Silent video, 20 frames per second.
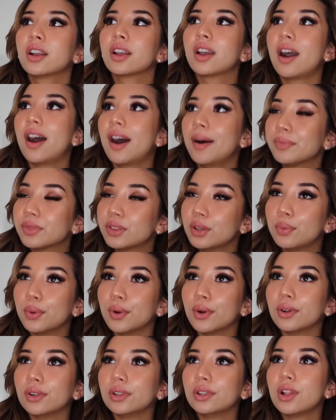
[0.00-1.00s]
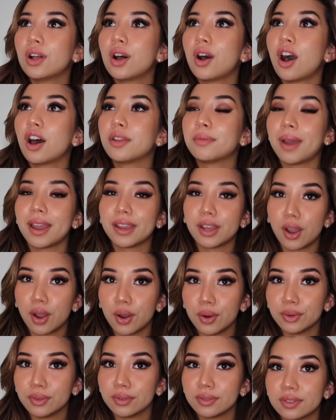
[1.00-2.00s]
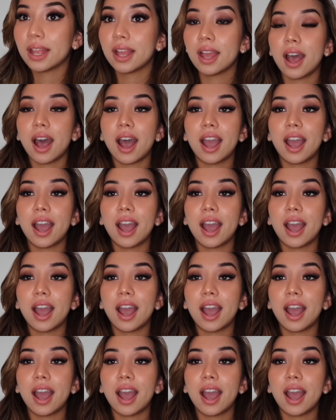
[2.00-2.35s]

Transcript: comfortable on my own.